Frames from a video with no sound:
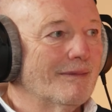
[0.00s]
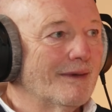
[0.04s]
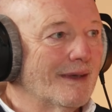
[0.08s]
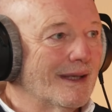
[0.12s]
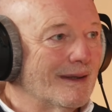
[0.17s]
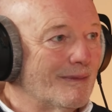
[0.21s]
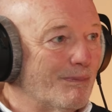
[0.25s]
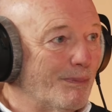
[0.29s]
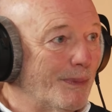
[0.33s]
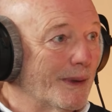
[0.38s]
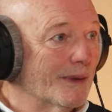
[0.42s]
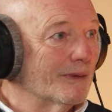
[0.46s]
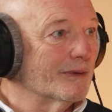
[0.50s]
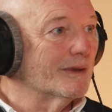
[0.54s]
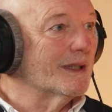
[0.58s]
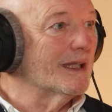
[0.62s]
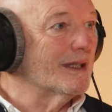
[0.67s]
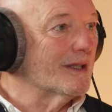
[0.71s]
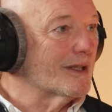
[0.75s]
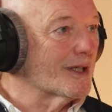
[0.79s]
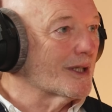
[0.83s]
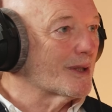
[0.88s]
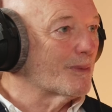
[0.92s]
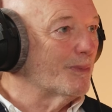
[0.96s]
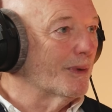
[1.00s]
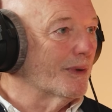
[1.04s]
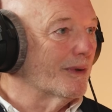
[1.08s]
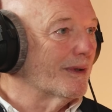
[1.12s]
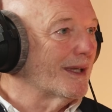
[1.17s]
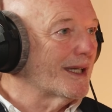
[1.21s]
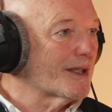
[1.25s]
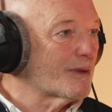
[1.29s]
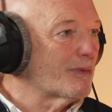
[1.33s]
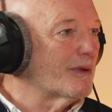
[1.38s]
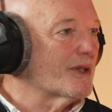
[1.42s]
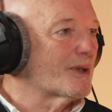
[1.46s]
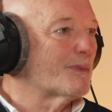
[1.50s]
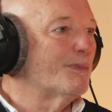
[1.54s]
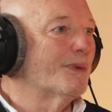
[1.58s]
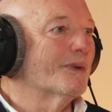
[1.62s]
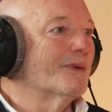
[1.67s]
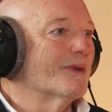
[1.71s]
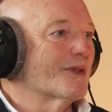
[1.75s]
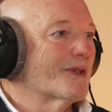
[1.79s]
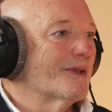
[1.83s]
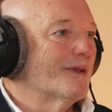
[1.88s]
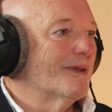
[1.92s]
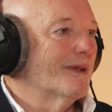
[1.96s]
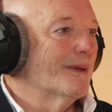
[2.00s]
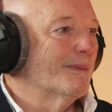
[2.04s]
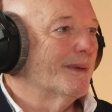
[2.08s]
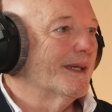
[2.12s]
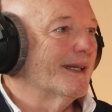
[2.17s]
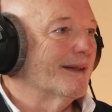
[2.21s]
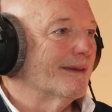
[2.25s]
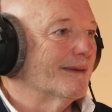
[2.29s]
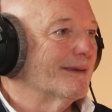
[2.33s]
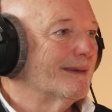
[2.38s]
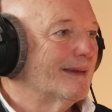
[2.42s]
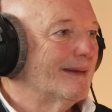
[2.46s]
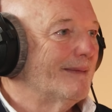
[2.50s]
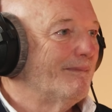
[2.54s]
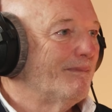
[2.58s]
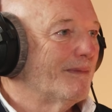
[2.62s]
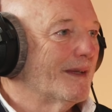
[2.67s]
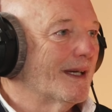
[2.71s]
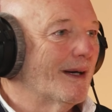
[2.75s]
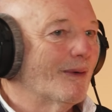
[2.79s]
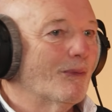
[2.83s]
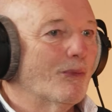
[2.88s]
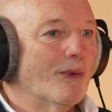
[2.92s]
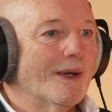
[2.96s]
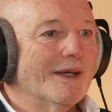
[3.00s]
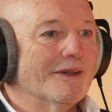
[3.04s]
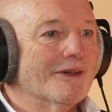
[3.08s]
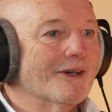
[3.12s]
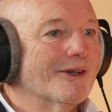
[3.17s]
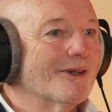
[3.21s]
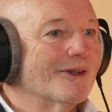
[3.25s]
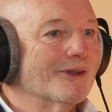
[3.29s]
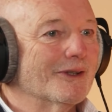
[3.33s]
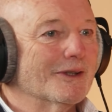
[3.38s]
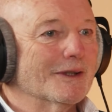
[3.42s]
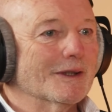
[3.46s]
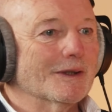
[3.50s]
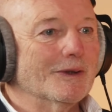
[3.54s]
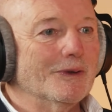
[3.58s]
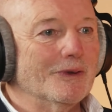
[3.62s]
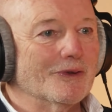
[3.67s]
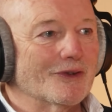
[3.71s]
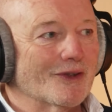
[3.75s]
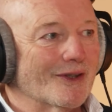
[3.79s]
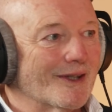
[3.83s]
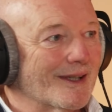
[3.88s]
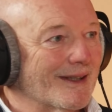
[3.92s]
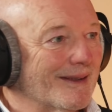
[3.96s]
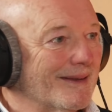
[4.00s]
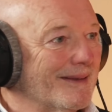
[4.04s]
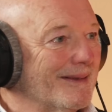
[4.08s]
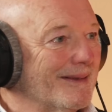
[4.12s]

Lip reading: is built into sport. That's what sport's all about, a winner and a loser.